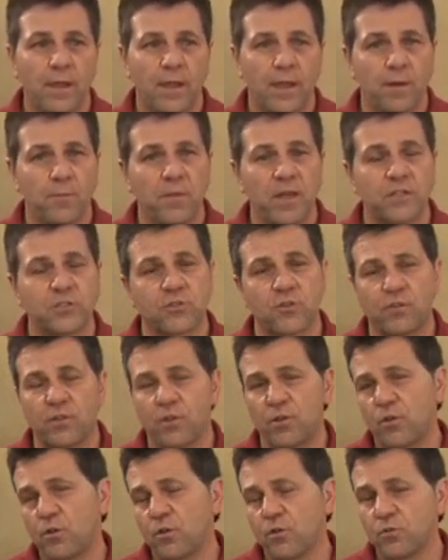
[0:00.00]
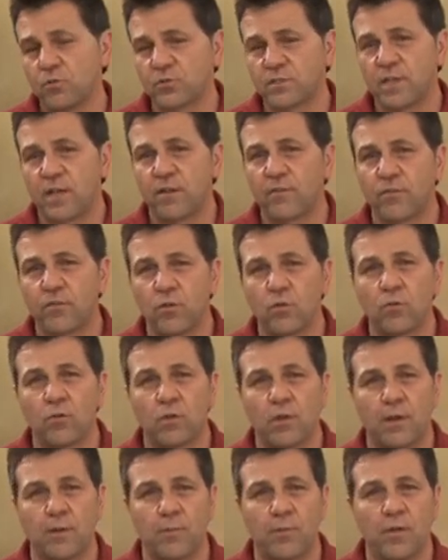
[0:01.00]
and make sure that you use that
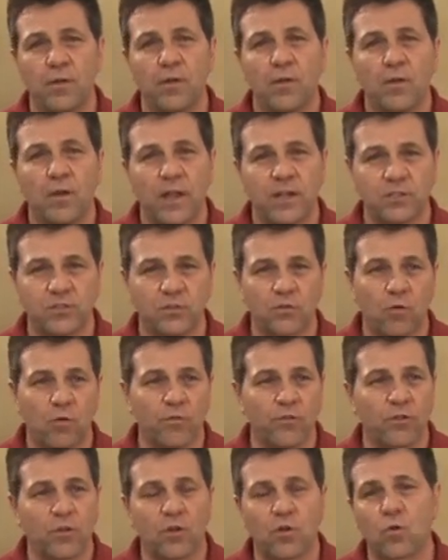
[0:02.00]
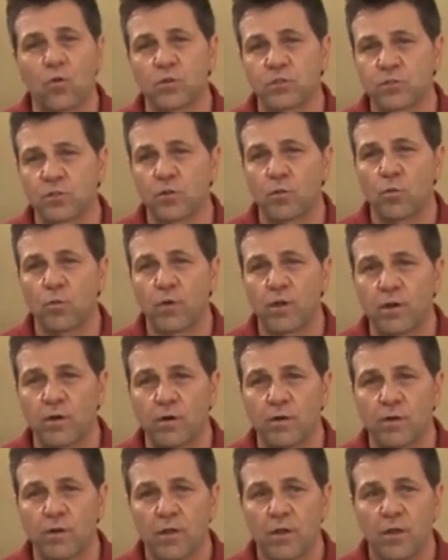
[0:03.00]
fuel up over the course of the
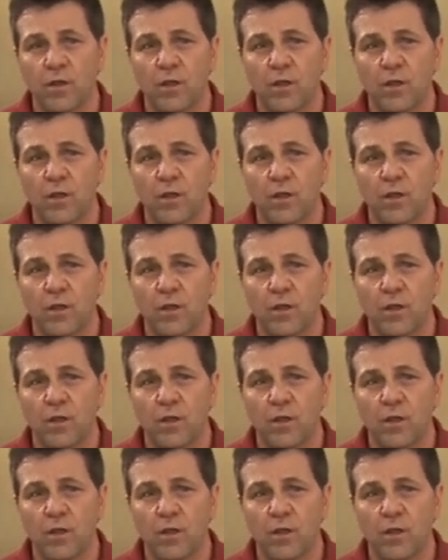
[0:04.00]
winter.